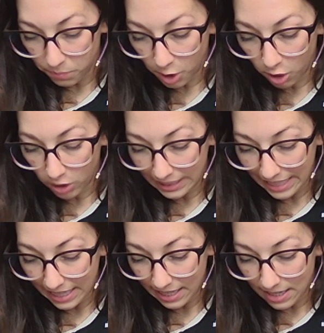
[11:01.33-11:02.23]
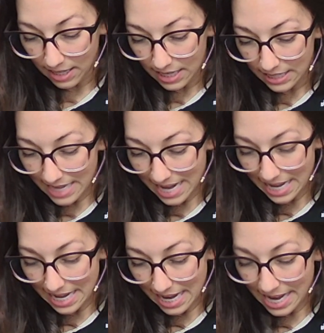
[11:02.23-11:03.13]
hurriedly,
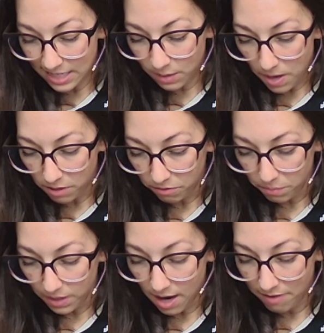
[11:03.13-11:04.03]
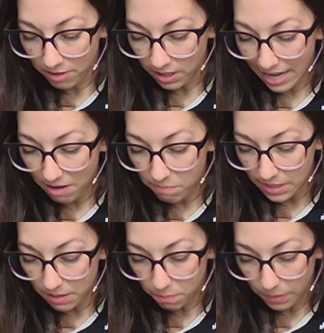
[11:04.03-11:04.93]
taking a case bottle from the cupboard, gave me
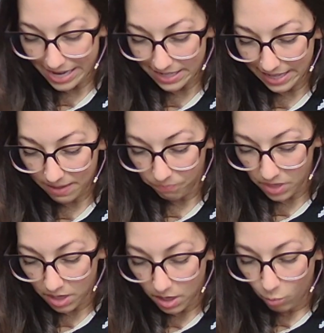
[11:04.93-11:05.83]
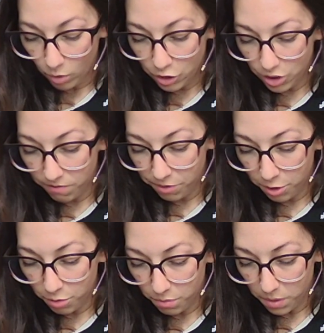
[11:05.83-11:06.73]
some brandy, which in a
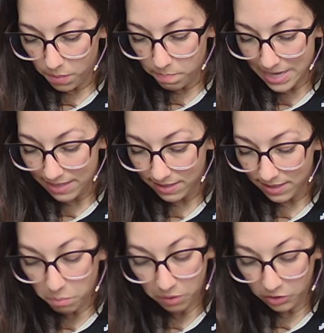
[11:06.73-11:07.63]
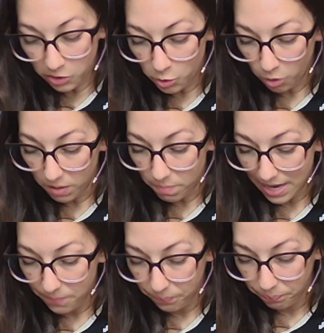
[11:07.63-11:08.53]
few minutes somewhat restored
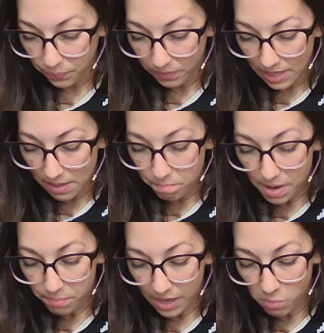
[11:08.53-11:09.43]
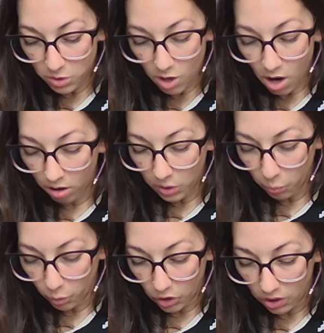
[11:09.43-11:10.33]
me. My brain was all in a
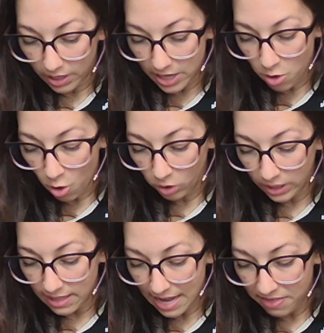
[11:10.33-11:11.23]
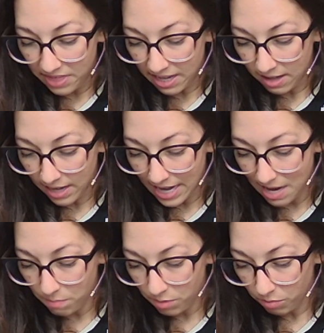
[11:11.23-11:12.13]
whirl, and only that there
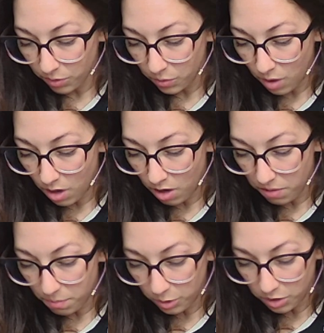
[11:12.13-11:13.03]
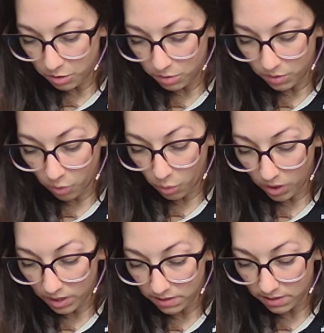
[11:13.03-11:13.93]
came through all the multitudes of
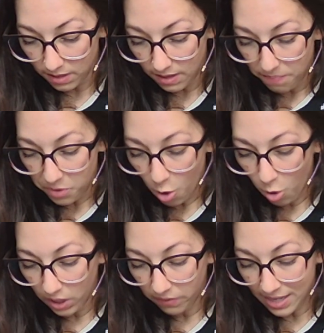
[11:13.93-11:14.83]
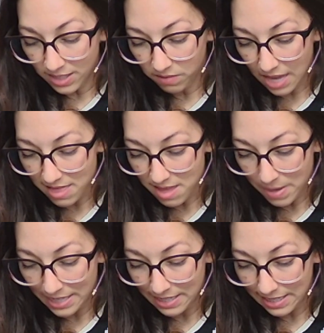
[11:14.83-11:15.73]
horrors the holy rays of light that
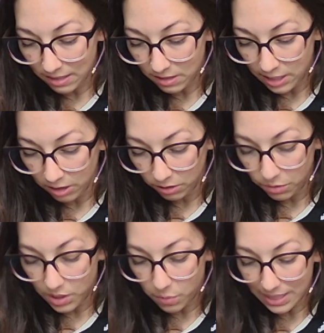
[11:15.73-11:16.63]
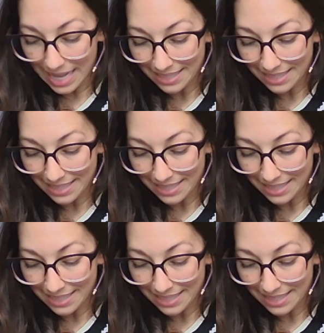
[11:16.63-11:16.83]
my dear, dear Lucy was